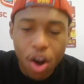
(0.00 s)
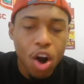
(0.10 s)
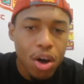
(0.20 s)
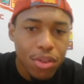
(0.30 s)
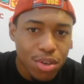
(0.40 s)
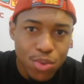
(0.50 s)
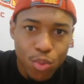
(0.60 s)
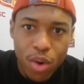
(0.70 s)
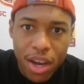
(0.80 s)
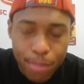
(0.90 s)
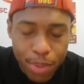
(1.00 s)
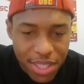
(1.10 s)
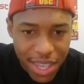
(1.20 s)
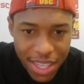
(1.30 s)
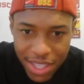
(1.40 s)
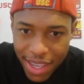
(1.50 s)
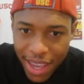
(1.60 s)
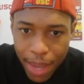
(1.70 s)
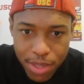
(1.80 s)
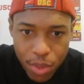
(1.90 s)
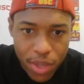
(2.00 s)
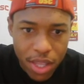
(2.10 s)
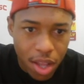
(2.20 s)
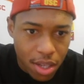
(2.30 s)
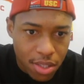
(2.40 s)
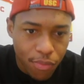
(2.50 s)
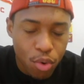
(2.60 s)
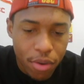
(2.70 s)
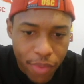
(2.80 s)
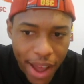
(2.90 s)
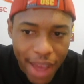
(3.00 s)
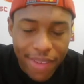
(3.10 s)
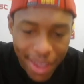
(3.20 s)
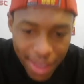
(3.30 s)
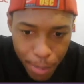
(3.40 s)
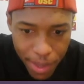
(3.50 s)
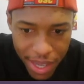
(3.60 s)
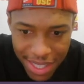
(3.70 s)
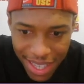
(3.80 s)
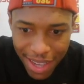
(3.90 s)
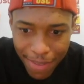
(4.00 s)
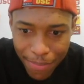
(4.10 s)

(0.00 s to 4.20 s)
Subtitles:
All those one possession games that we lost, 4-5 in the Big Ten,